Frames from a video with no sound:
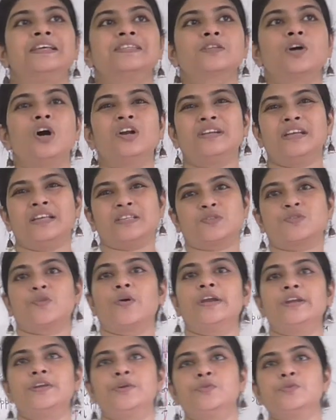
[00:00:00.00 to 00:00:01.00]
place got
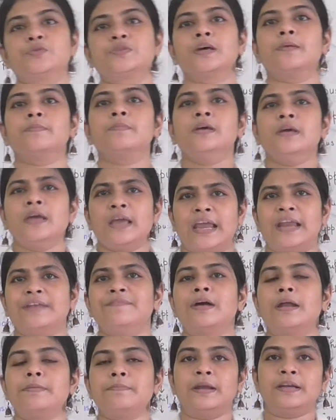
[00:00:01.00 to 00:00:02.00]
destroyed due to some
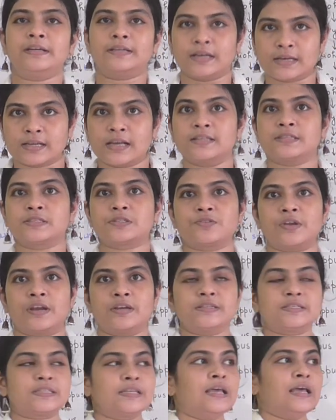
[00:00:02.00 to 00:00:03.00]
environmental
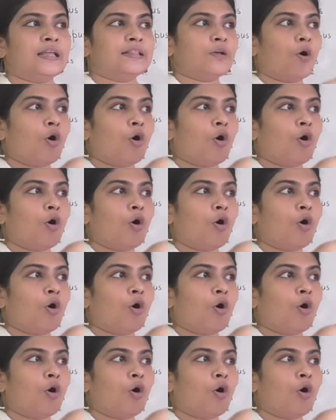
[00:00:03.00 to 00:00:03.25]
constraints,